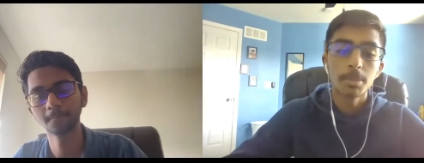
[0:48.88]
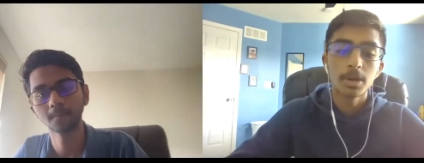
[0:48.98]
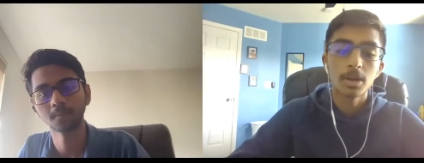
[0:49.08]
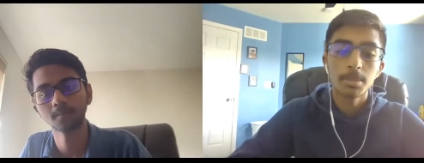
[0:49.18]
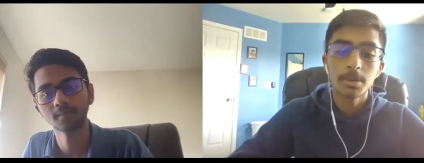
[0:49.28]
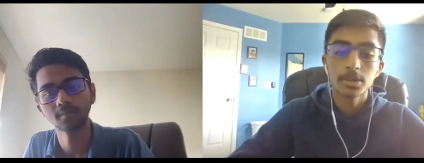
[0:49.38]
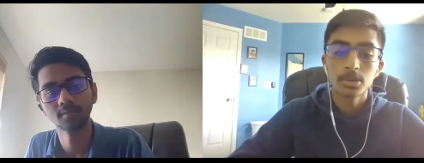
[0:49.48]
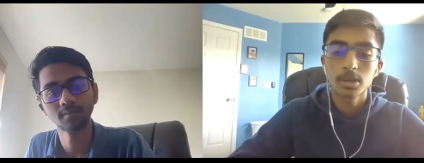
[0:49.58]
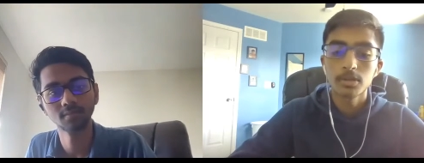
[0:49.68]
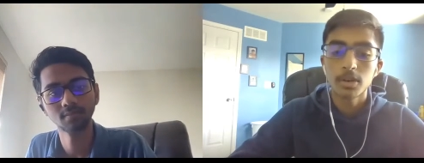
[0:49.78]
Speaker 1: but Gupta's
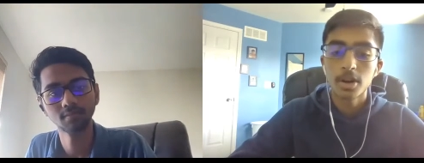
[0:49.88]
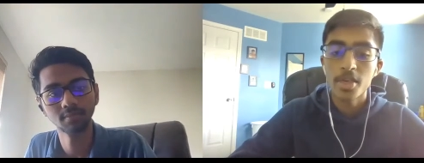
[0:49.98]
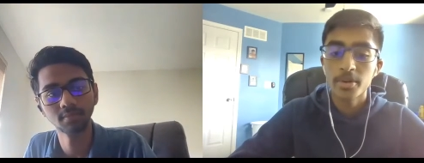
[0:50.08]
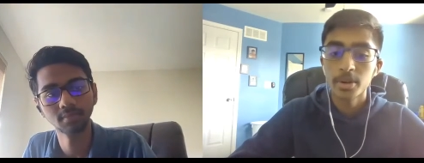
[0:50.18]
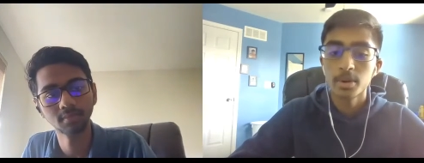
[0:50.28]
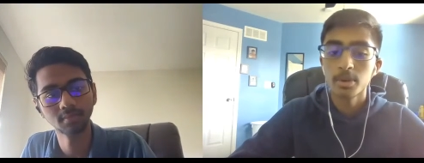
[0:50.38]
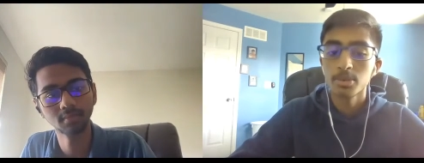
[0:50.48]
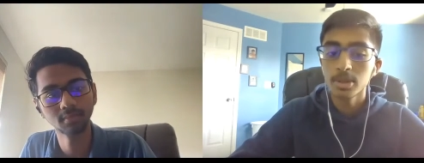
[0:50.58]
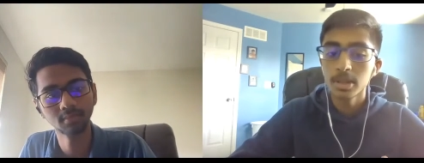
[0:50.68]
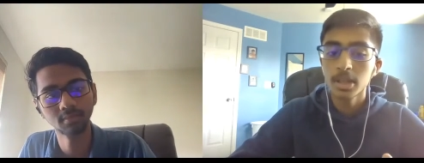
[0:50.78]
quickfire 31
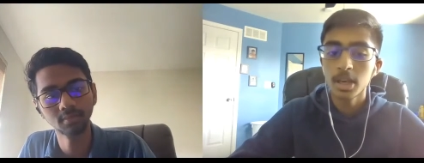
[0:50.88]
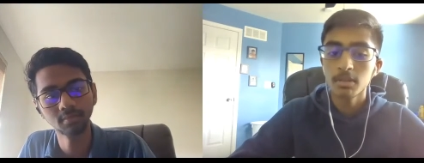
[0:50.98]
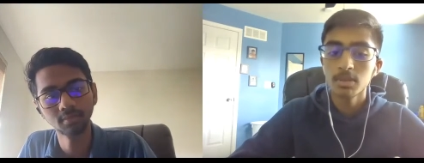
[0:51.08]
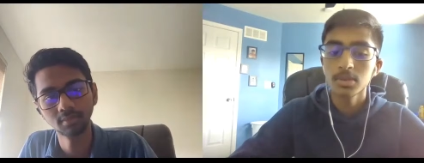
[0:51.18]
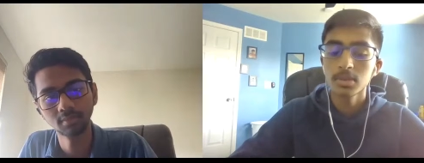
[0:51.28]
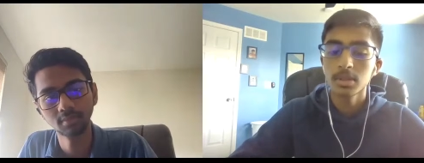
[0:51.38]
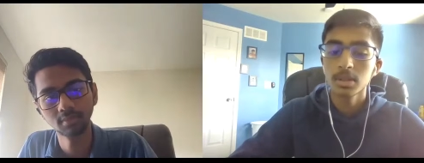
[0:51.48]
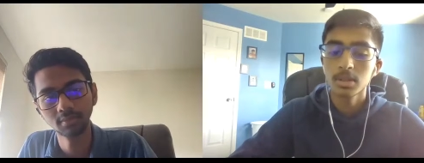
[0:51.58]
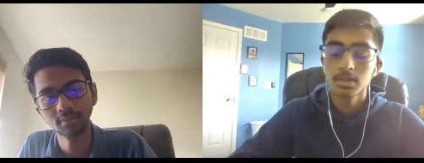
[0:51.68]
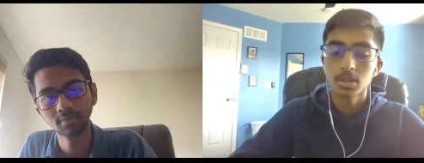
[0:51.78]
really gave New Zealand a
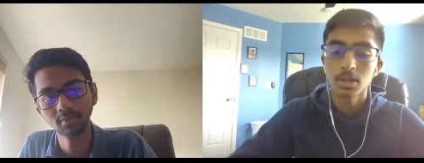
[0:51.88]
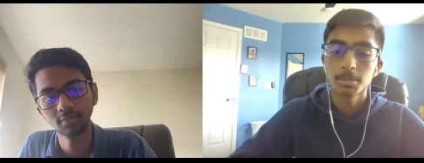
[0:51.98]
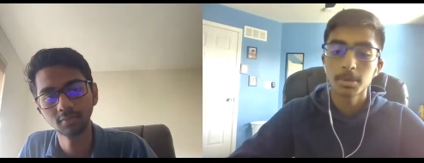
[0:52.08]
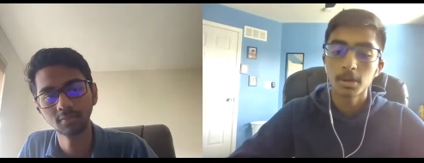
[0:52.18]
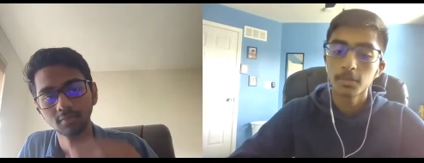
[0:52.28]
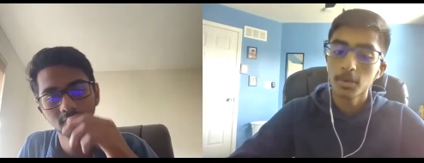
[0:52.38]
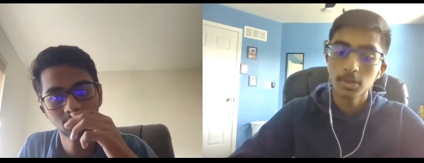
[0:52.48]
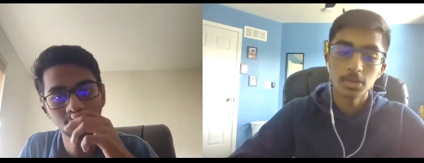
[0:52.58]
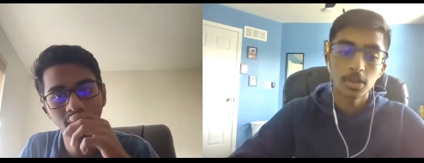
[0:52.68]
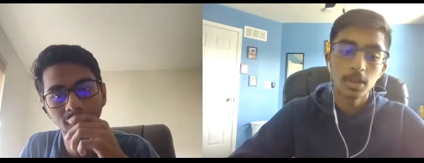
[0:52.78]
good start, but
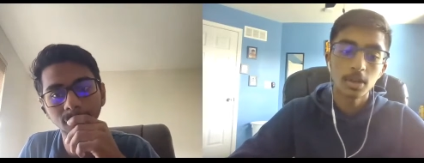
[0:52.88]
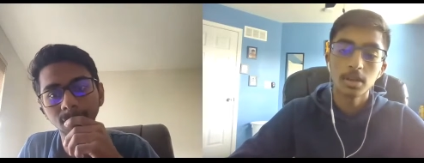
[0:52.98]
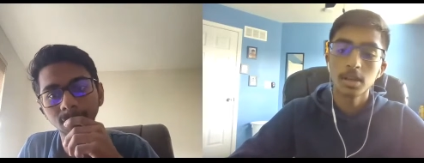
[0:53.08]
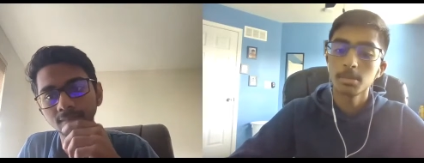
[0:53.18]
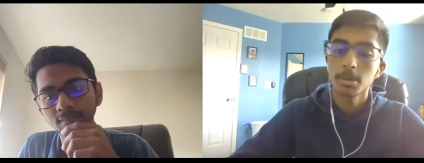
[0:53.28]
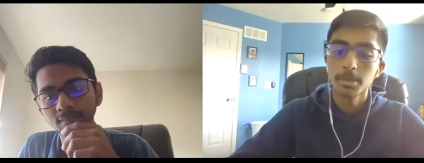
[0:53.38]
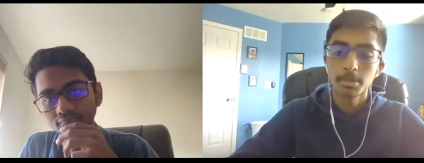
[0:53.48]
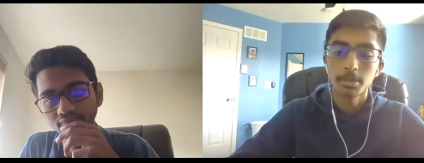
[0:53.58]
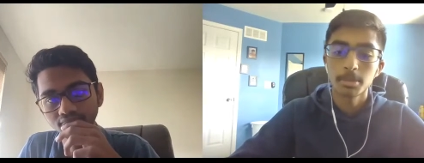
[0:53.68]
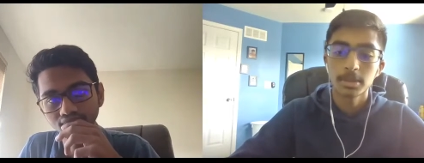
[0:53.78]
unfortunately they couldn't keep up the
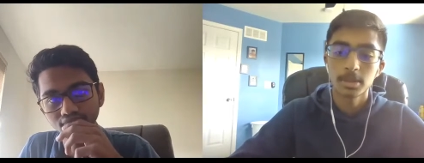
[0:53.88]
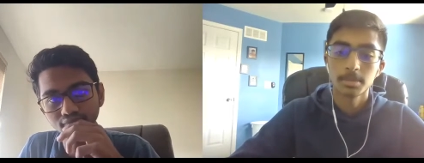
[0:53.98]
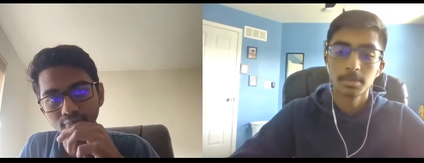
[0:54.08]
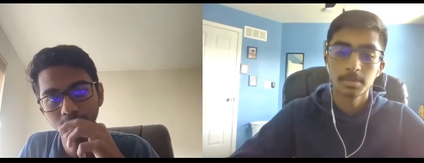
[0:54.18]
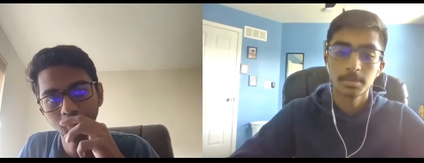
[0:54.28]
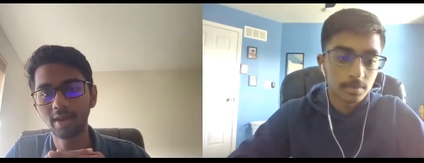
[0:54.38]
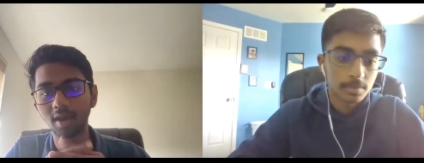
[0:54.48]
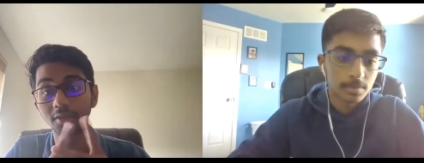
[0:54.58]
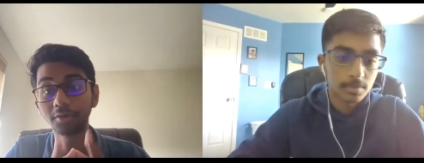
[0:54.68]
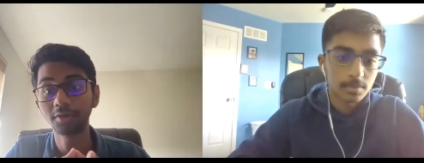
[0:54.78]
momentum.
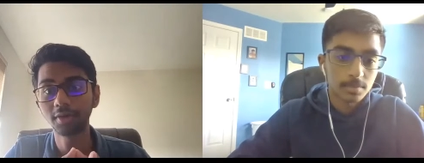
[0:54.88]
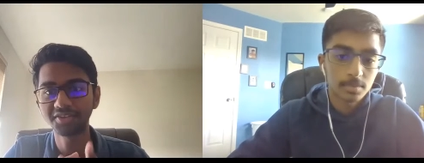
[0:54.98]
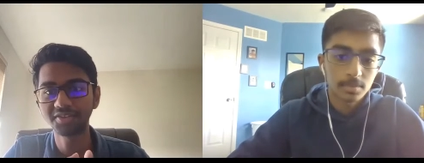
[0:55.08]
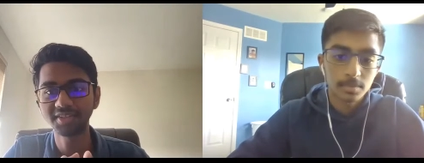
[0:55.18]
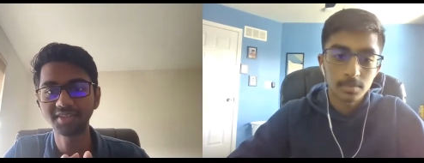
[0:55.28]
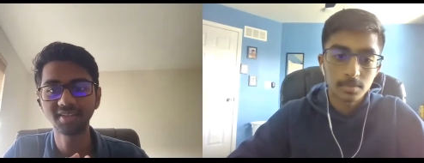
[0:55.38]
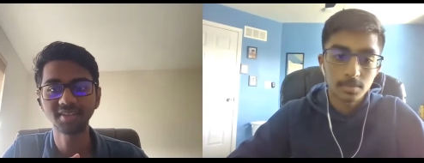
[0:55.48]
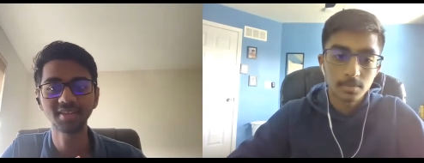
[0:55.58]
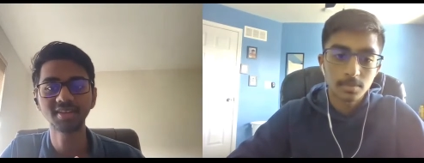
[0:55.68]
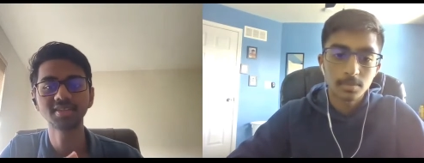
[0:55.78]
Speaker 2: Another interesting
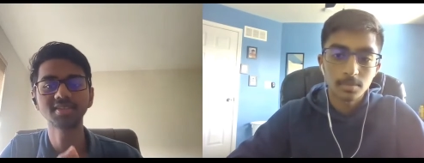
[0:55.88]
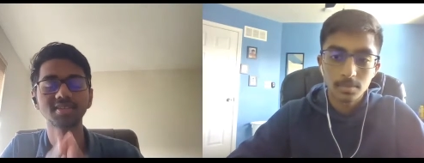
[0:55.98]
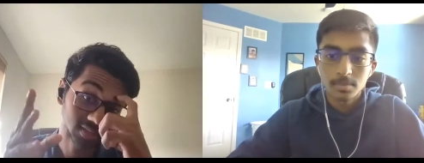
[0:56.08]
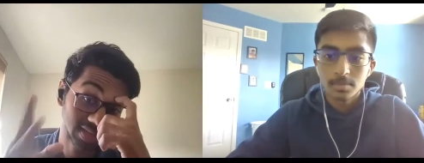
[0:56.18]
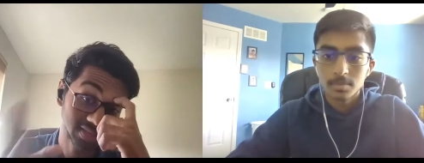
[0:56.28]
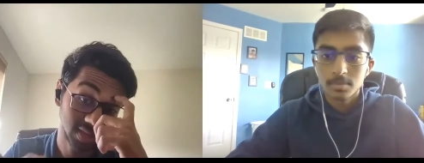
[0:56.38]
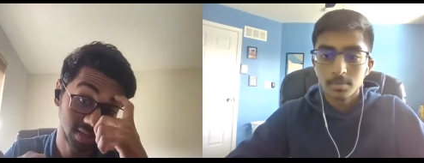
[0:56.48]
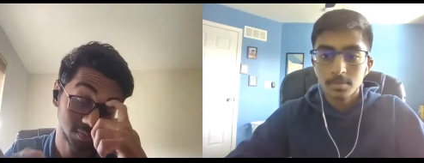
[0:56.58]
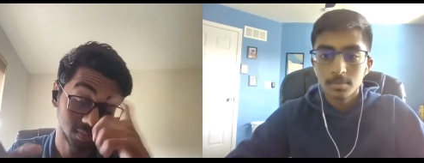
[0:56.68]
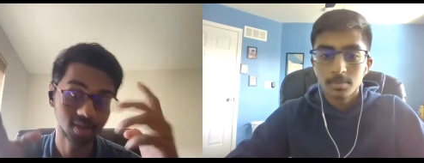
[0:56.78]
thing is last
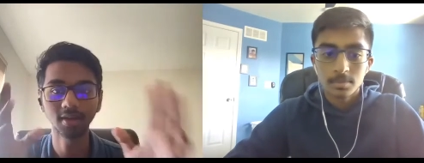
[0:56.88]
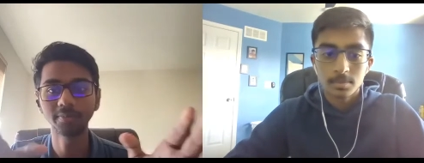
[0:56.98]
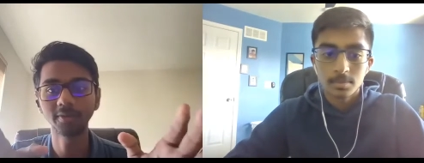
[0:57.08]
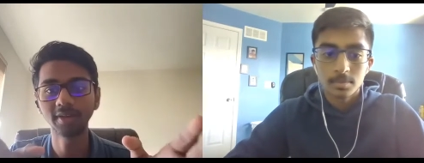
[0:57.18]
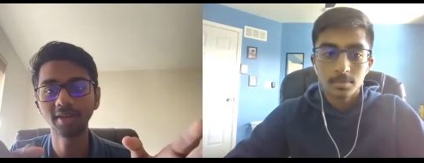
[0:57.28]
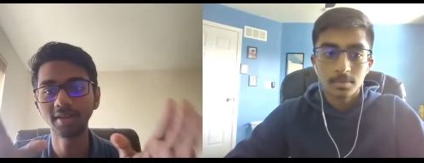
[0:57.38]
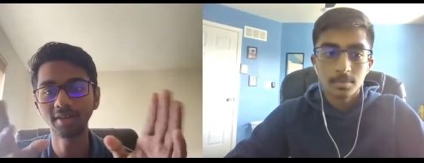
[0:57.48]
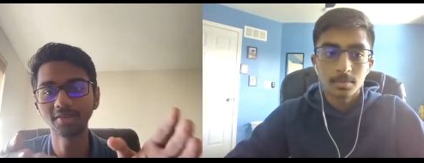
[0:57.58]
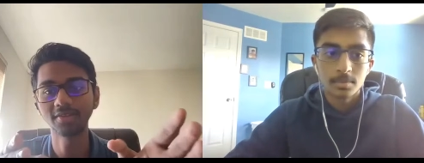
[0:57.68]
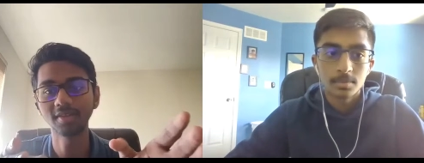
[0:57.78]
game, Guptill hit a
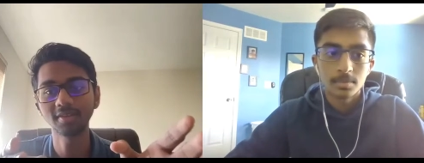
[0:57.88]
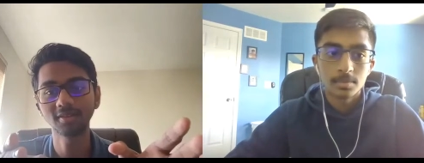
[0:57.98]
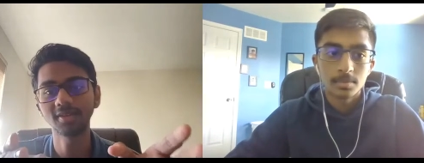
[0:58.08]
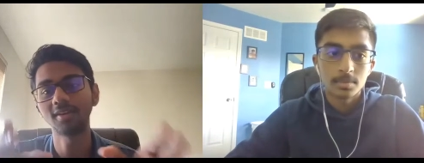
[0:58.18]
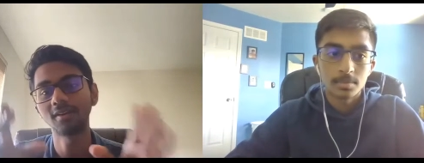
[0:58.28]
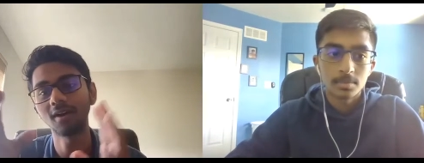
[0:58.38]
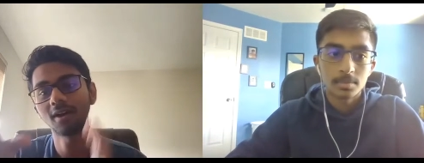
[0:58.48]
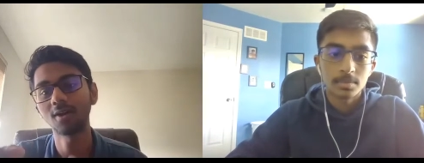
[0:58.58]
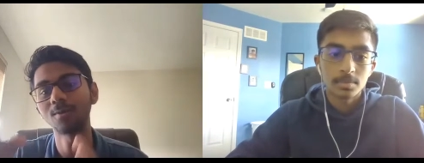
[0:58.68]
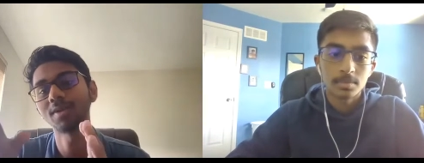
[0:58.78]
six and got
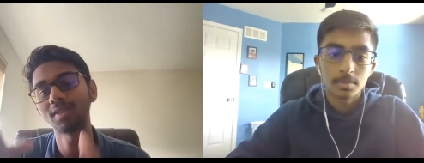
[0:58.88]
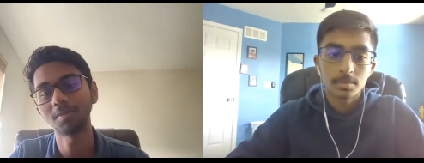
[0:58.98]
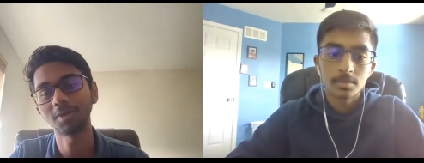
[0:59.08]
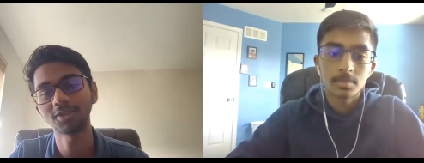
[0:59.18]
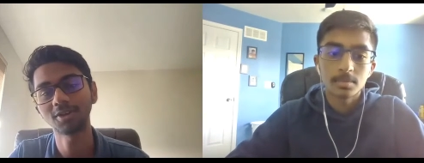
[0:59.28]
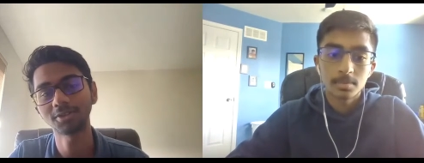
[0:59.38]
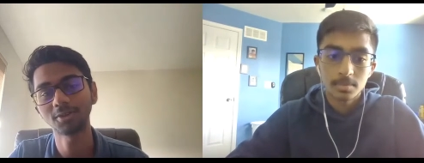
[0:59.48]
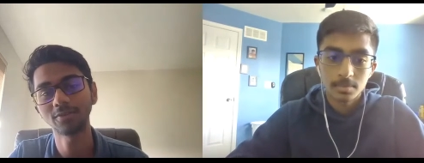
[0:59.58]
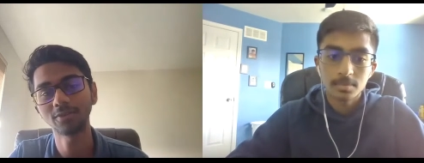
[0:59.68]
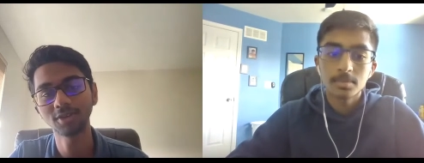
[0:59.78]
out in the Chahar's
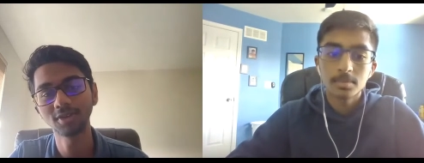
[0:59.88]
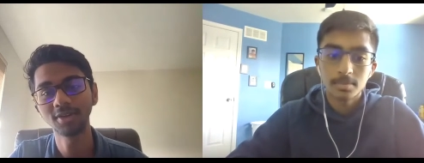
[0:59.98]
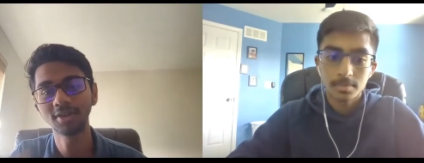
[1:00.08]
over.